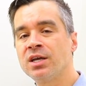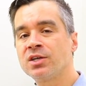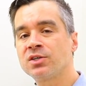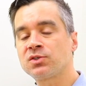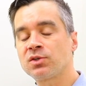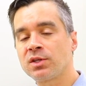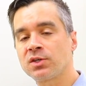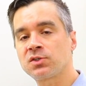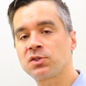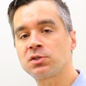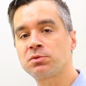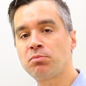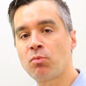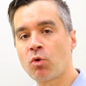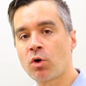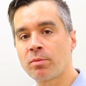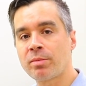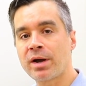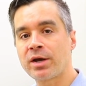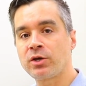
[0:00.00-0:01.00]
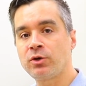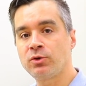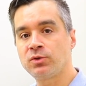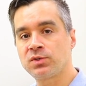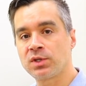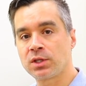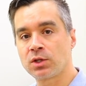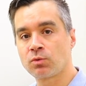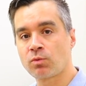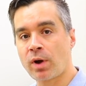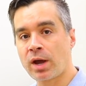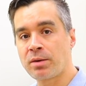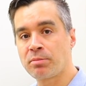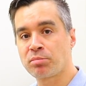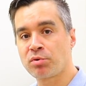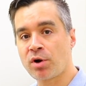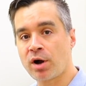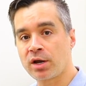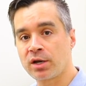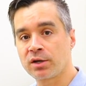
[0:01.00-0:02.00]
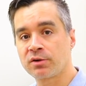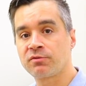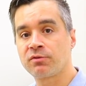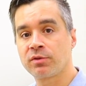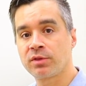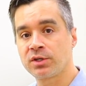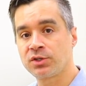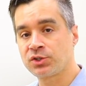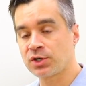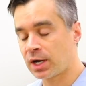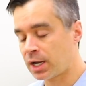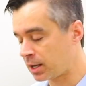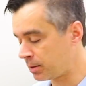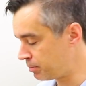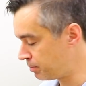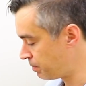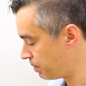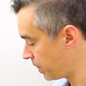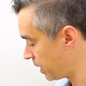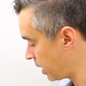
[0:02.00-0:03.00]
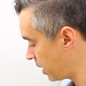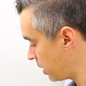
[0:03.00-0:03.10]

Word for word: So this is more about using the right product for the job.